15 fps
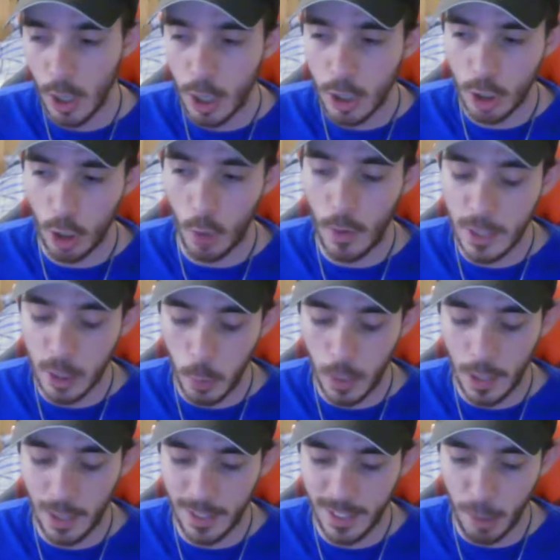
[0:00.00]
go into
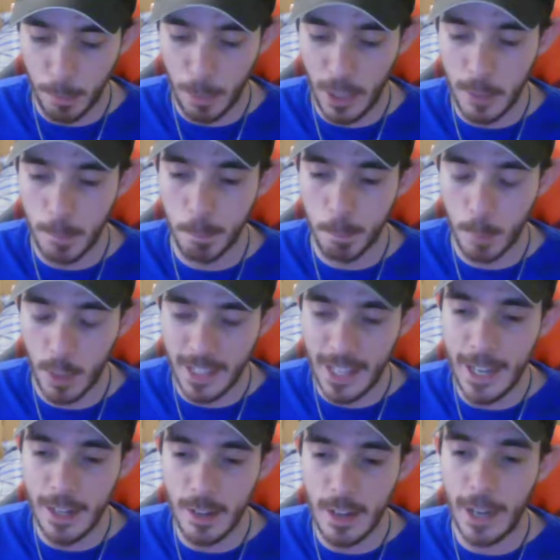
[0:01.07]
it a little bit. But
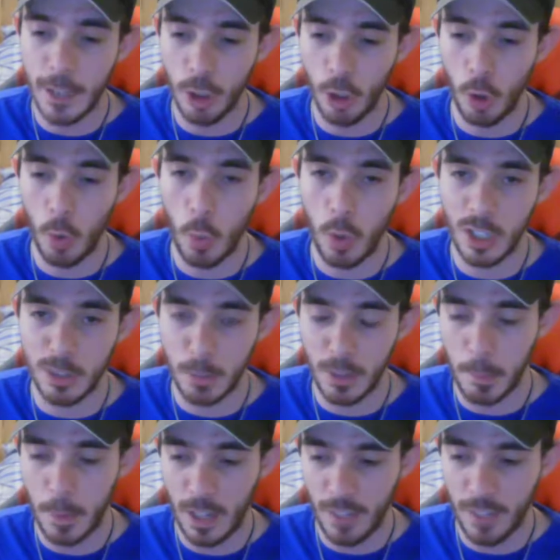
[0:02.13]
again, I don't want it to be the main